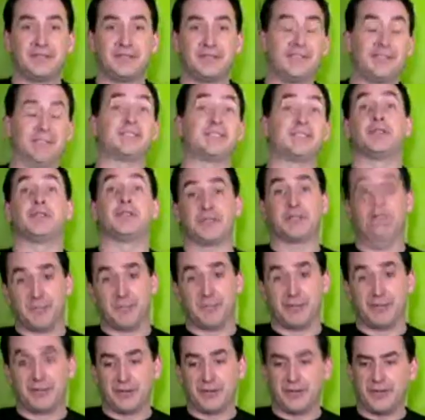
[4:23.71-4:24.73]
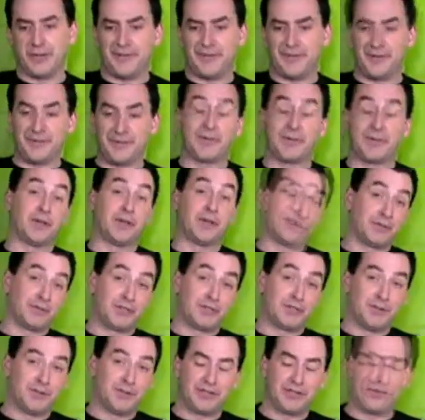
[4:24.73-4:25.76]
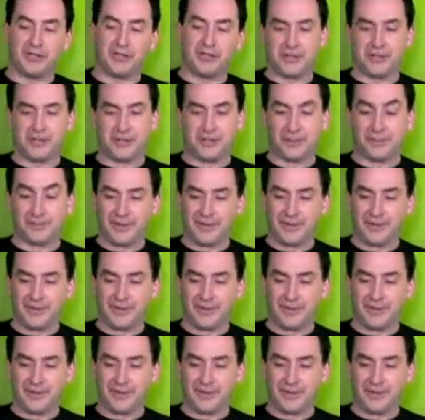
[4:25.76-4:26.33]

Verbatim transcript: it's a Christmas story, or a Christmas issue.